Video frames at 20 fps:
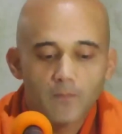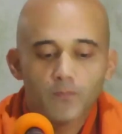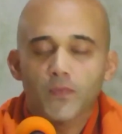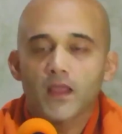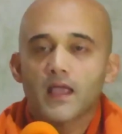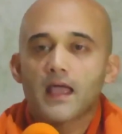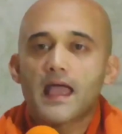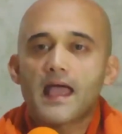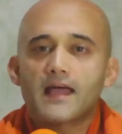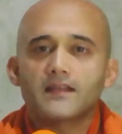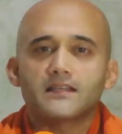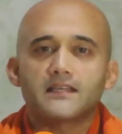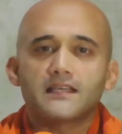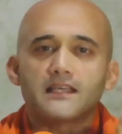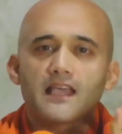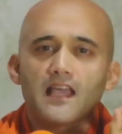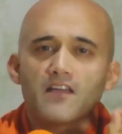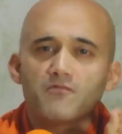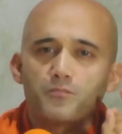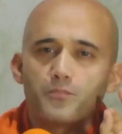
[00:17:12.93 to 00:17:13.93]
and he
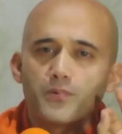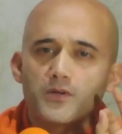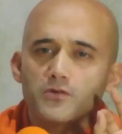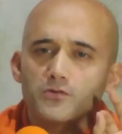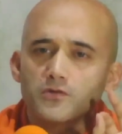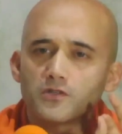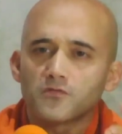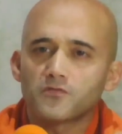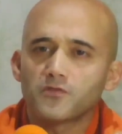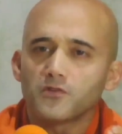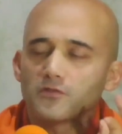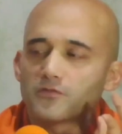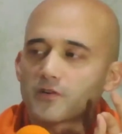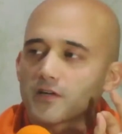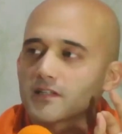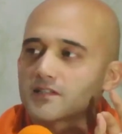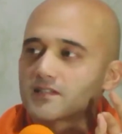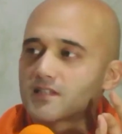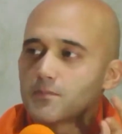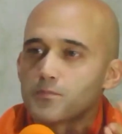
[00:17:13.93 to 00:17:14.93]
gave beautiful,
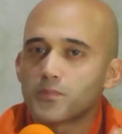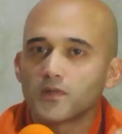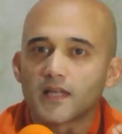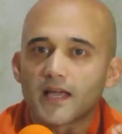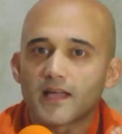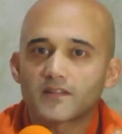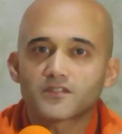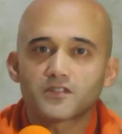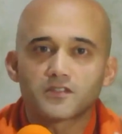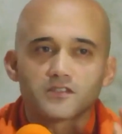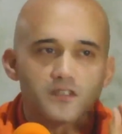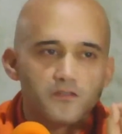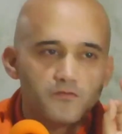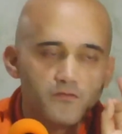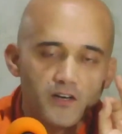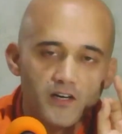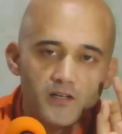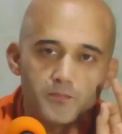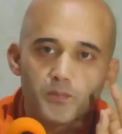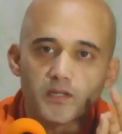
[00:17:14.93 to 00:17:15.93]
very simple answers in
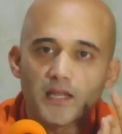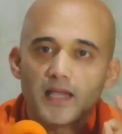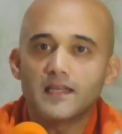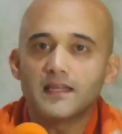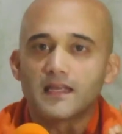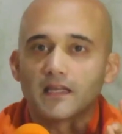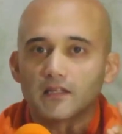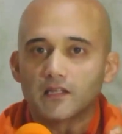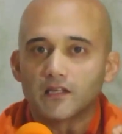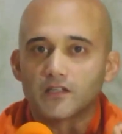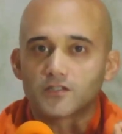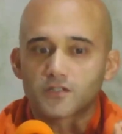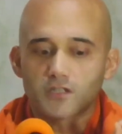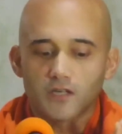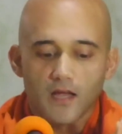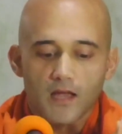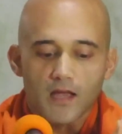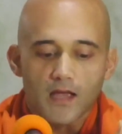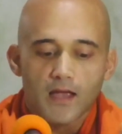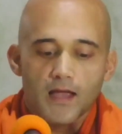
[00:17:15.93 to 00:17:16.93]
very plain English.
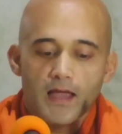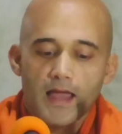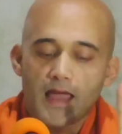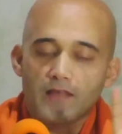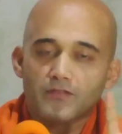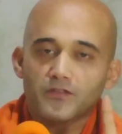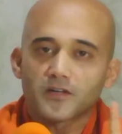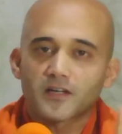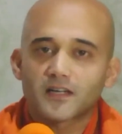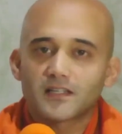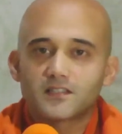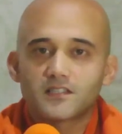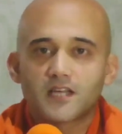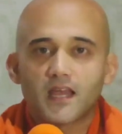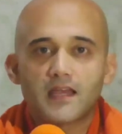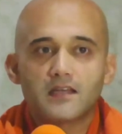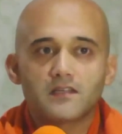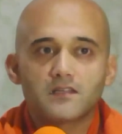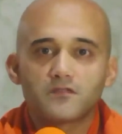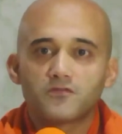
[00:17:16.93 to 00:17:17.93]
And they're
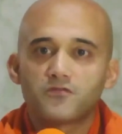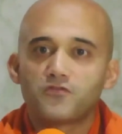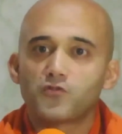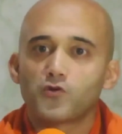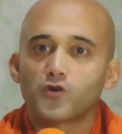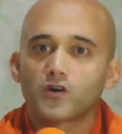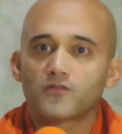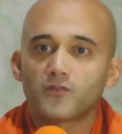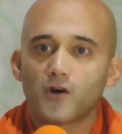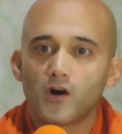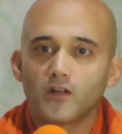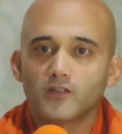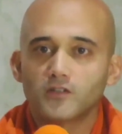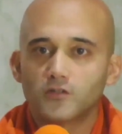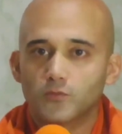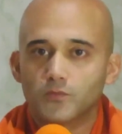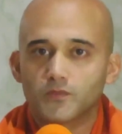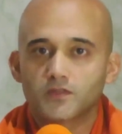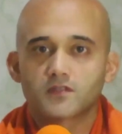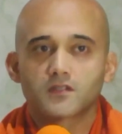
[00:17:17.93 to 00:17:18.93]
contained in 4
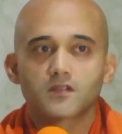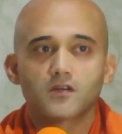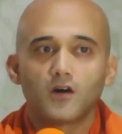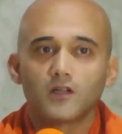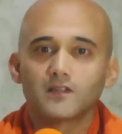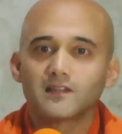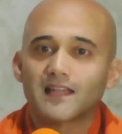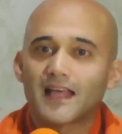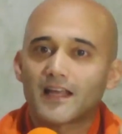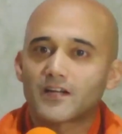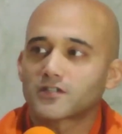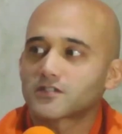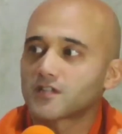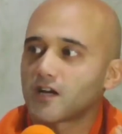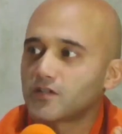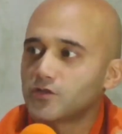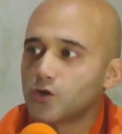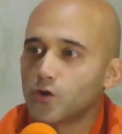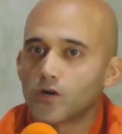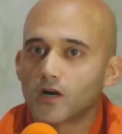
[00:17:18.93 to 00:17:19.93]
volumes called Letters
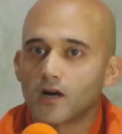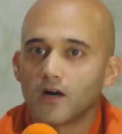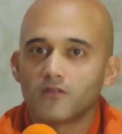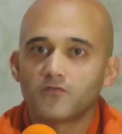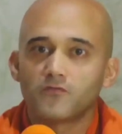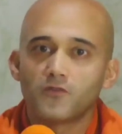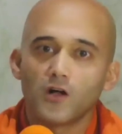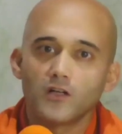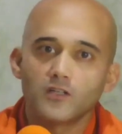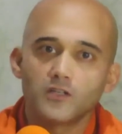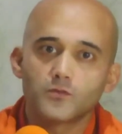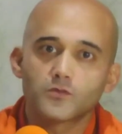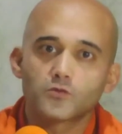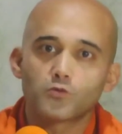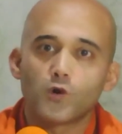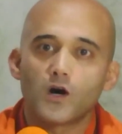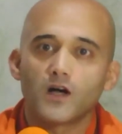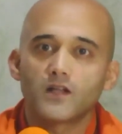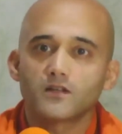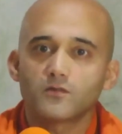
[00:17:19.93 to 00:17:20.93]
on Yoga, volumes
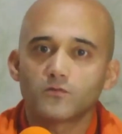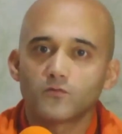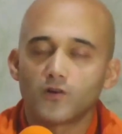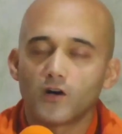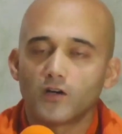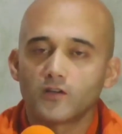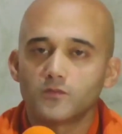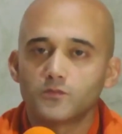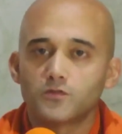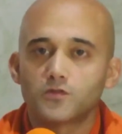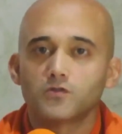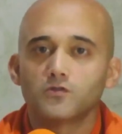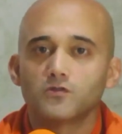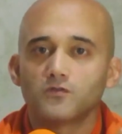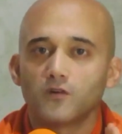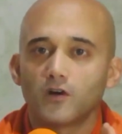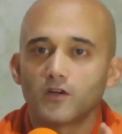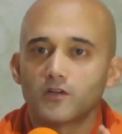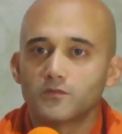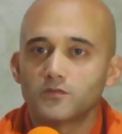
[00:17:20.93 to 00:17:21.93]
1, volume 2,
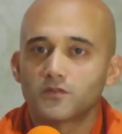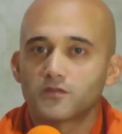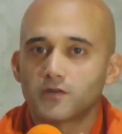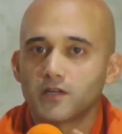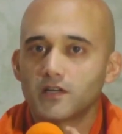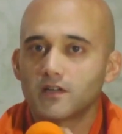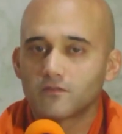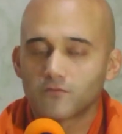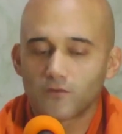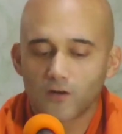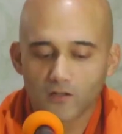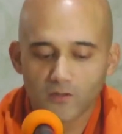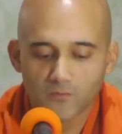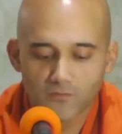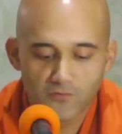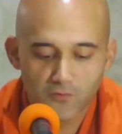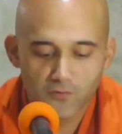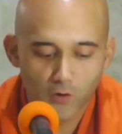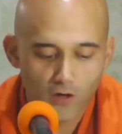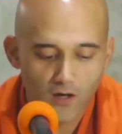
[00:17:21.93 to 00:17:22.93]
volume 3, and volume
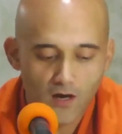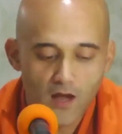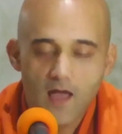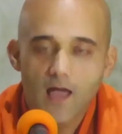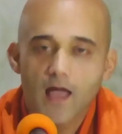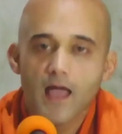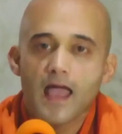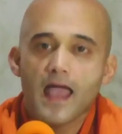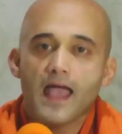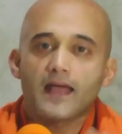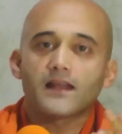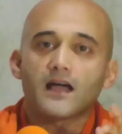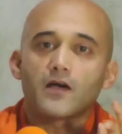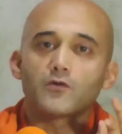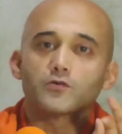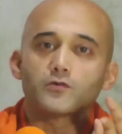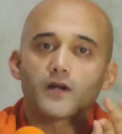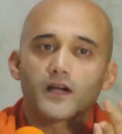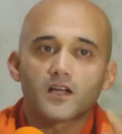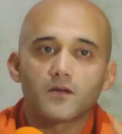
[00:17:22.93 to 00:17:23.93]
4. And I
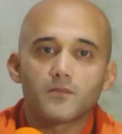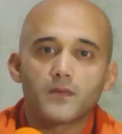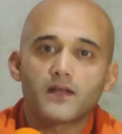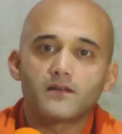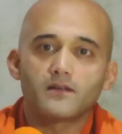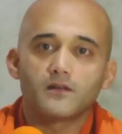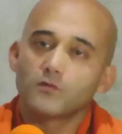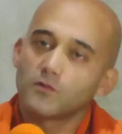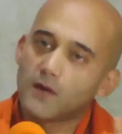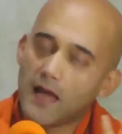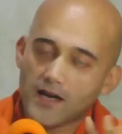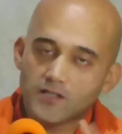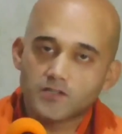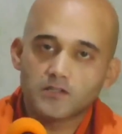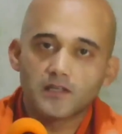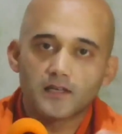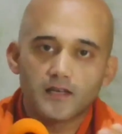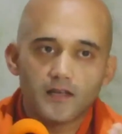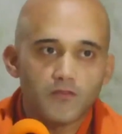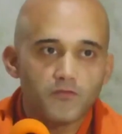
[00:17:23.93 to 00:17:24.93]
would recommend,
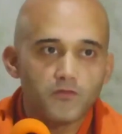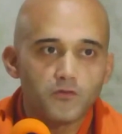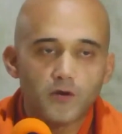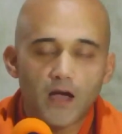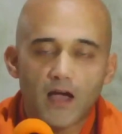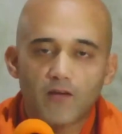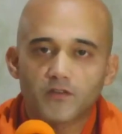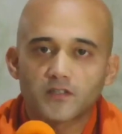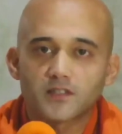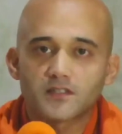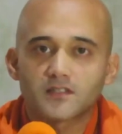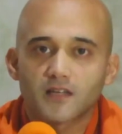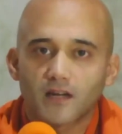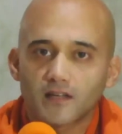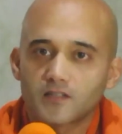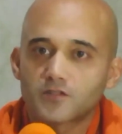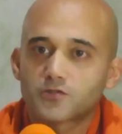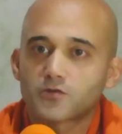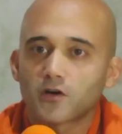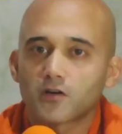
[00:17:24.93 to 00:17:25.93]
actually, if you haven't
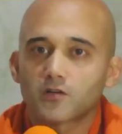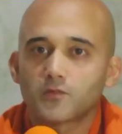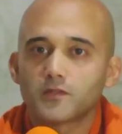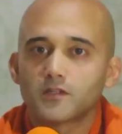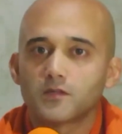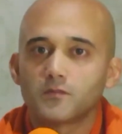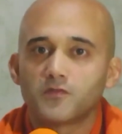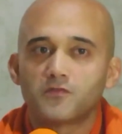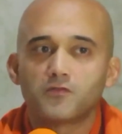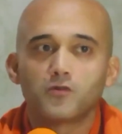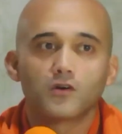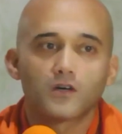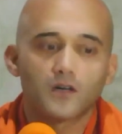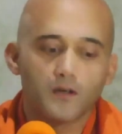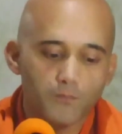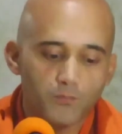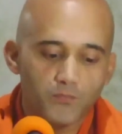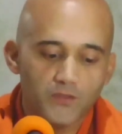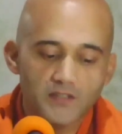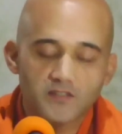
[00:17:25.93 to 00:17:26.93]
studied Sri Aurobindo before,
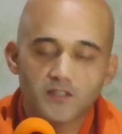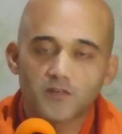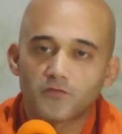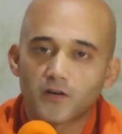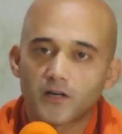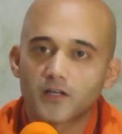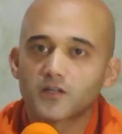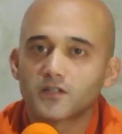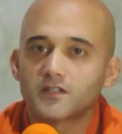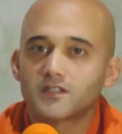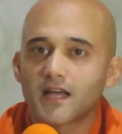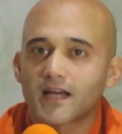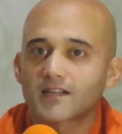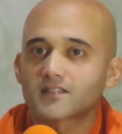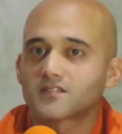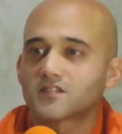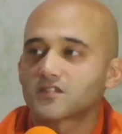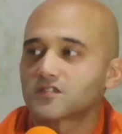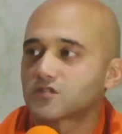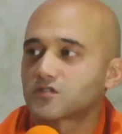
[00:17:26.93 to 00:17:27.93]
these are very good
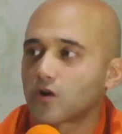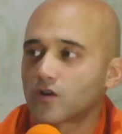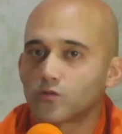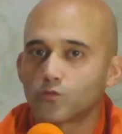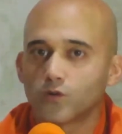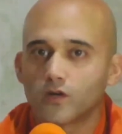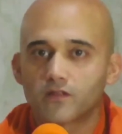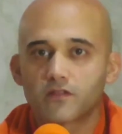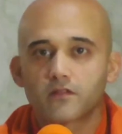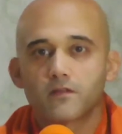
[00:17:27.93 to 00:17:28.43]
texts to start with,